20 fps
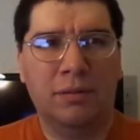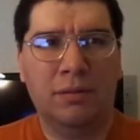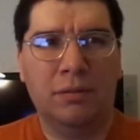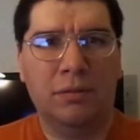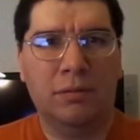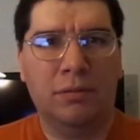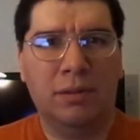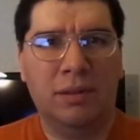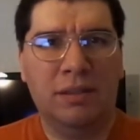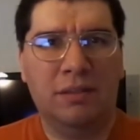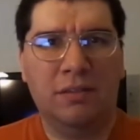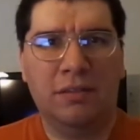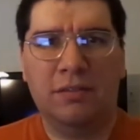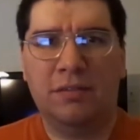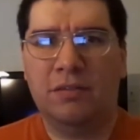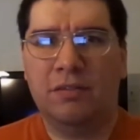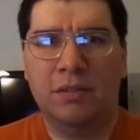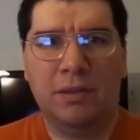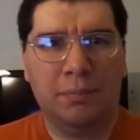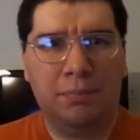who he
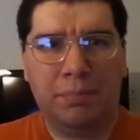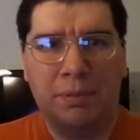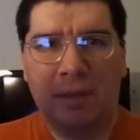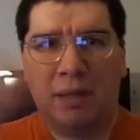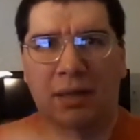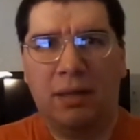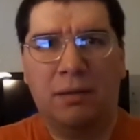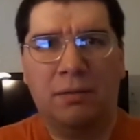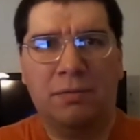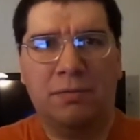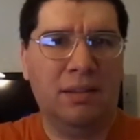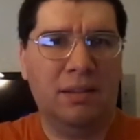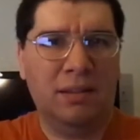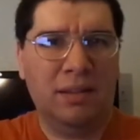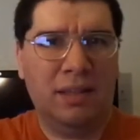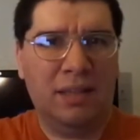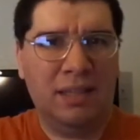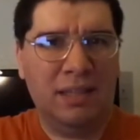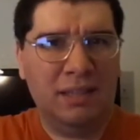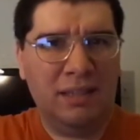just jumped off,
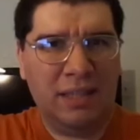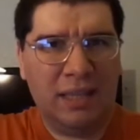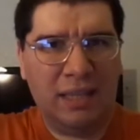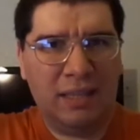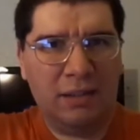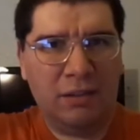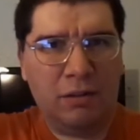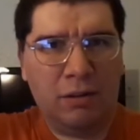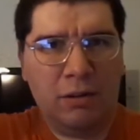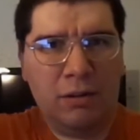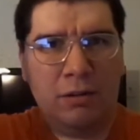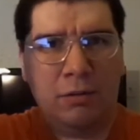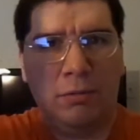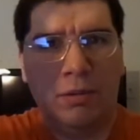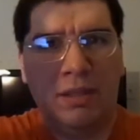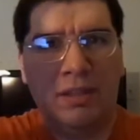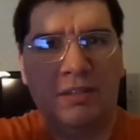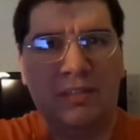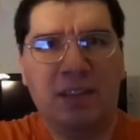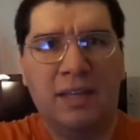and he landed all the
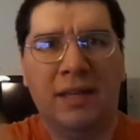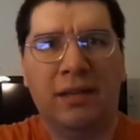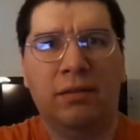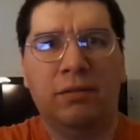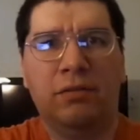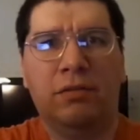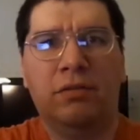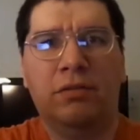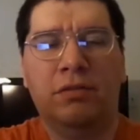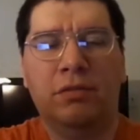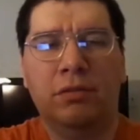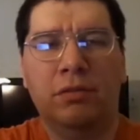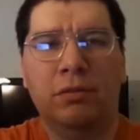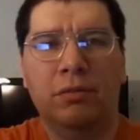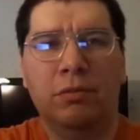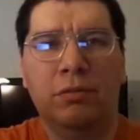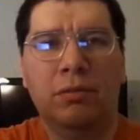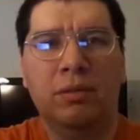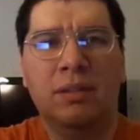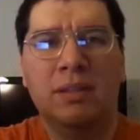way down
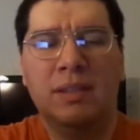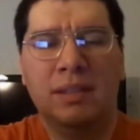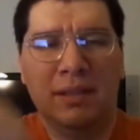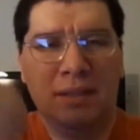to